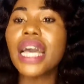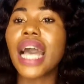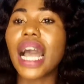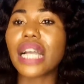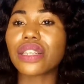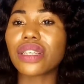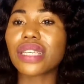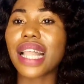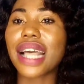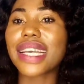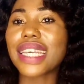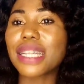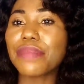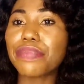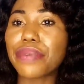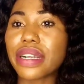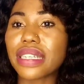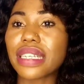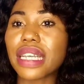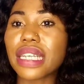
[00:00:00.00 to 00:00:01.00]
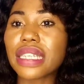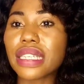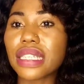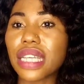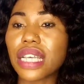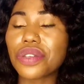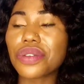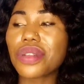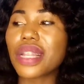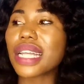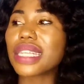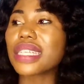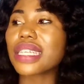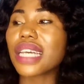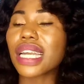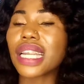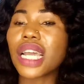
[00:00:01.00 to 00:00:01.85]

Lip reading: I just like it present there so that